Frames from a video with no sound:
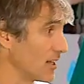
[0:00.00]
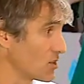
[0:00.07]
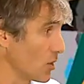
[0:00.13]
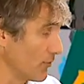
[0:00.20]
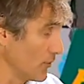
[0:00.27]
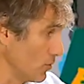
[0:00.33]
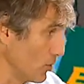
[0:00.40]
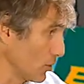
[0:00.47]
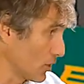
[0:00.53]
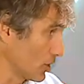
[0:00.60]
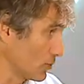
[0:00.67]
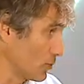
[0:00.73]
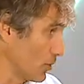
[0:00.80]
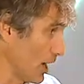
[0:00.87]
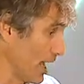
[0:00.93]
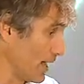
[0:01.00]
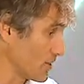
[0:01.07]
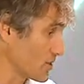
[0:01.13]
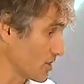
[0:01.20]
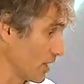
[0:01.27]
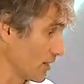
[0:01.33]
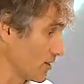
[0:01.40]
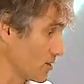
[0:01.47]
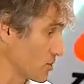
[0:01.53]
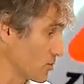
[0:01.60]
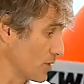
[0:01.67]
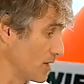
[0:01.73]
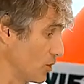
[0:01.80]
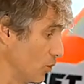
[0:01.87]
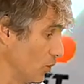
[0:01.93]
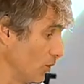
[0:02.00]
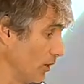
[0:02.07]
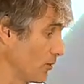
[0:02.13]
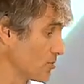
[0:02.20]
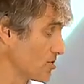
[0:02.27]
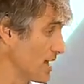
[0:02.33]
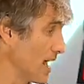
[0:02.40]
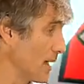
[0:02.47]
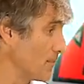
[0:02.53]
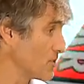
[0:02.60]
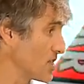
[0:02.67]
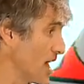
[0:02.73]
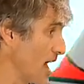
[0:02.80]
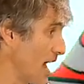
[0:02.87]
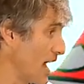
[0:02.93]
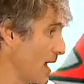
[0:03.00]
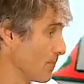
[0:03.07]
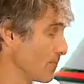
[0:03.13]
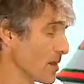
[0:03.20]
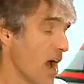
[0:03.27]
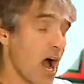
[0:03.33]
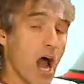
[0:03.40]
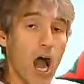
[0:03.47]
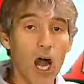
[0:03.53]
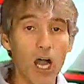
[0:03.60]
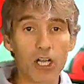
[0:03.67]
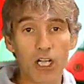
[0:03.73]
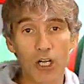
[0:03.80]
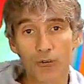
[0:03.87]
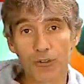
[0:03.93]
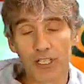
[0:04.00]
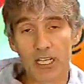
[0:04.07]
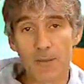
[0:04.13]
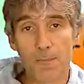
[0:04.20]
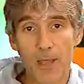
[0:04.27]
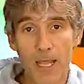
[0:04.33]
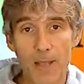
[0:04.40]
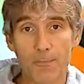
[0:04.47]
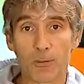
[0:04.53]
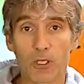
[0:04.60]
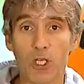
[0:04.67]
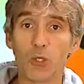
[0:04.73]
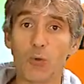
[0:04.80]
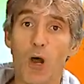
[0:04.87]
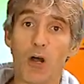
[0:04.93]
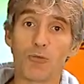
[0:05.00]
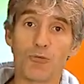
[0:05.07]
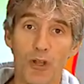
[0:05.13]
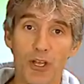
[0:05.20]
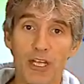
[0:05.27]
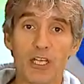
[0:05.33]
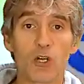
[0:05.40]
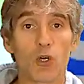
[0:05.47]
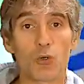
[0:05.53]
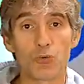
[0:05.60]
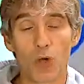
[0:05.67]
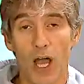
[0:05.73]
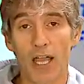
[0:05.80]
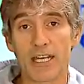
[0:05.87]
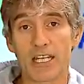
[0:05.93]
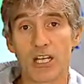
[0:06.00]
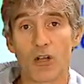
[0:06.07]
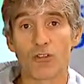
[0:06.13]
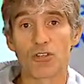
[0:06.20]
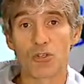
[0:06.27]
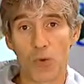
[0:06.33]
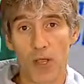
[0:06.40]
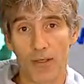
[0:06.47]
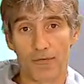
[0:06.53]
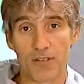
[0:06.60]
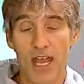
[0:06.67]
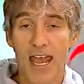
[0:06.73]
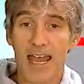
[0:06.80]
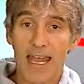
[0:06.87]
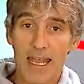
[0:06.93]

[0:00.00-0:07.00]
So if you look on the right hand side of the screen, all those names there are currently people who are running or riding on Zwift.